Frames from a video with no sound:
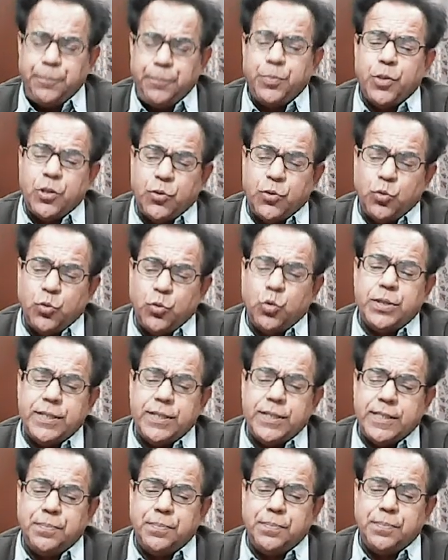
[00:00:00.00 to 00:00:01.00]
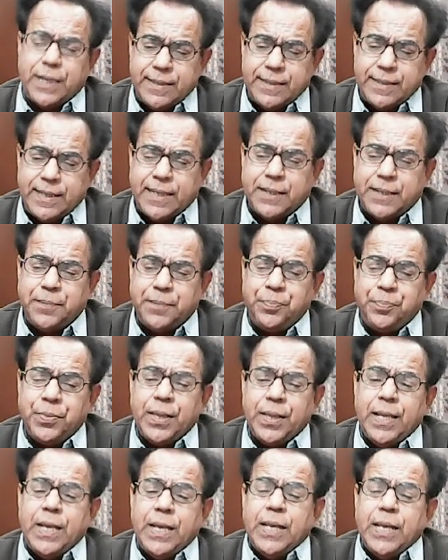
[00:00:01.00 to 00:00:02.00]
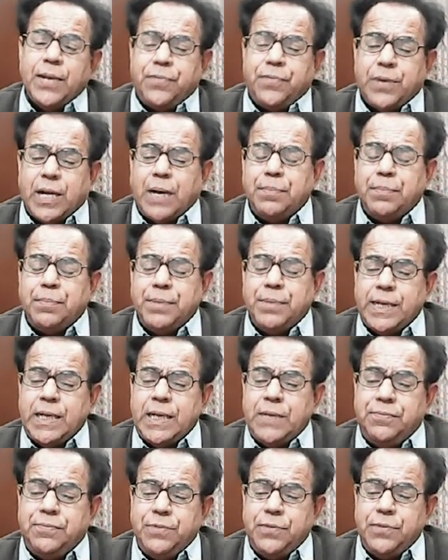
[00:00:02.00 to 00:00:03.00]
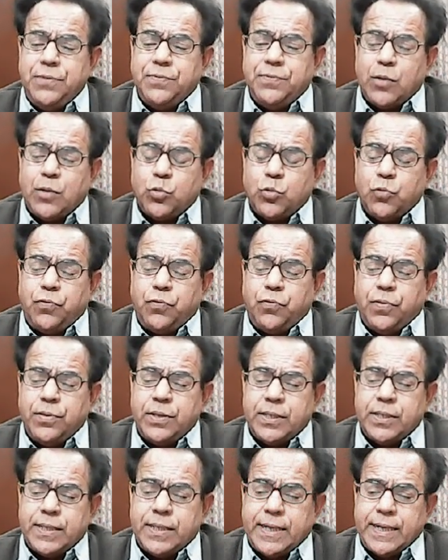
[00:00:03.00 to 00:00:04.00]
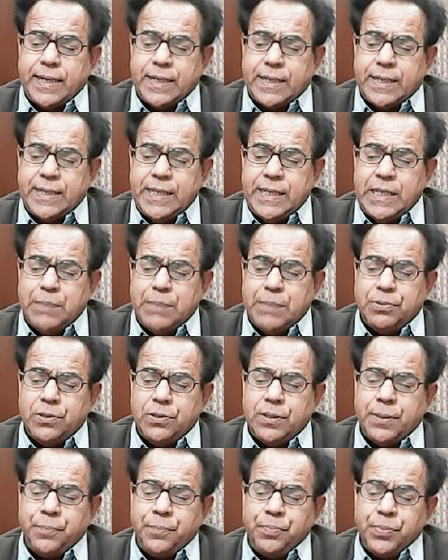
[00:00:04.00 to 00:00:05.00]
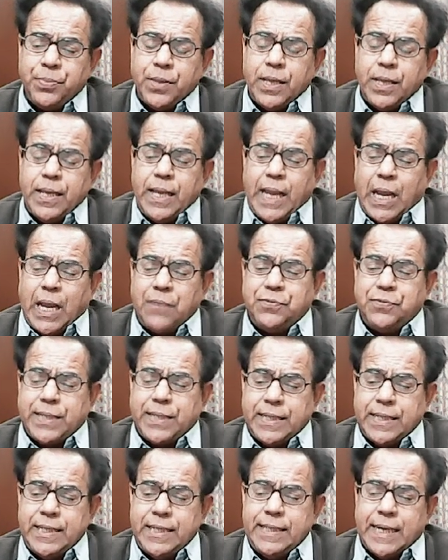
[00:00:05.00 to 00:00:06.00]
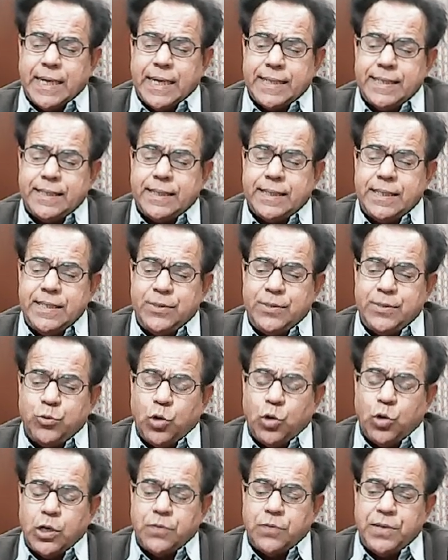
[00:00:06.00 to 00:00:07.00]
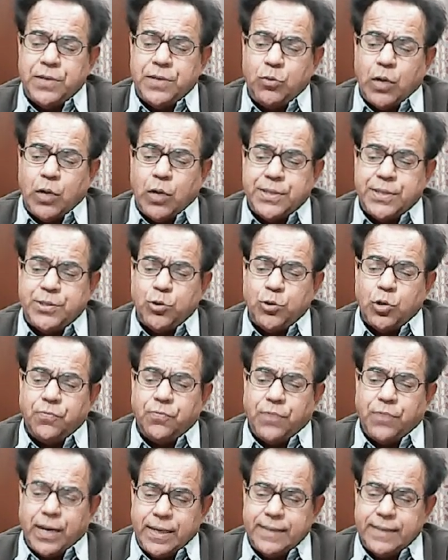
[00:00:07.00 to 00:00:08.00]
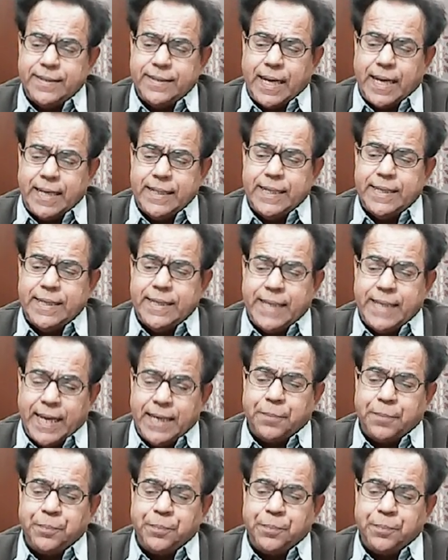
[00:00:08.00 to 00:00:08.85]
so this implies that from here, if we want to keep ft, that is threshold frequency, on one side, then